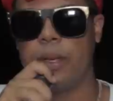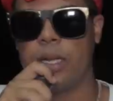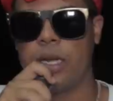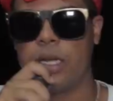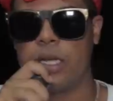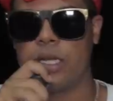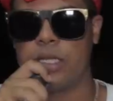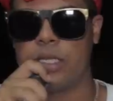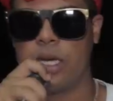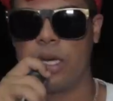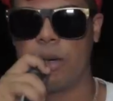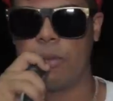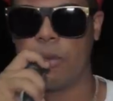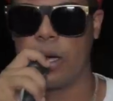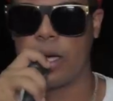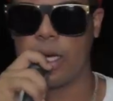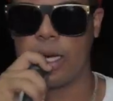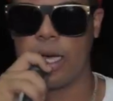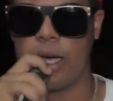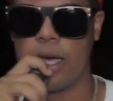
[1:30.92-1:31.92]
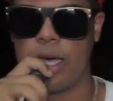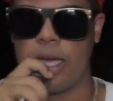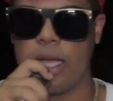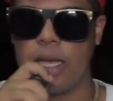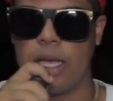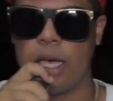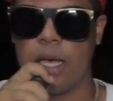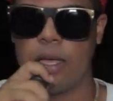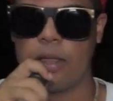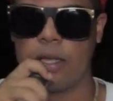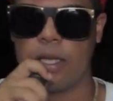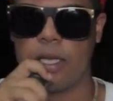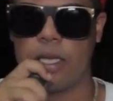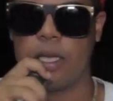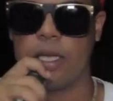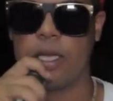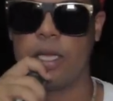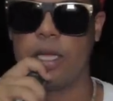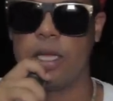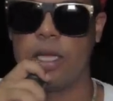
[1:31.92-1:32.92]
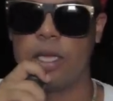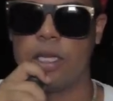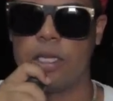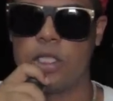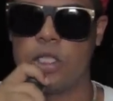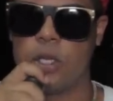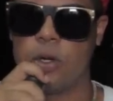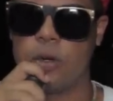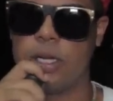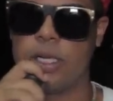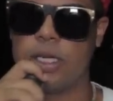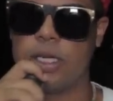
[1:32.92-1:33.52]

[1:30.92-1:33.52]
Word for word: been in the gym, working out, eating healthy, doing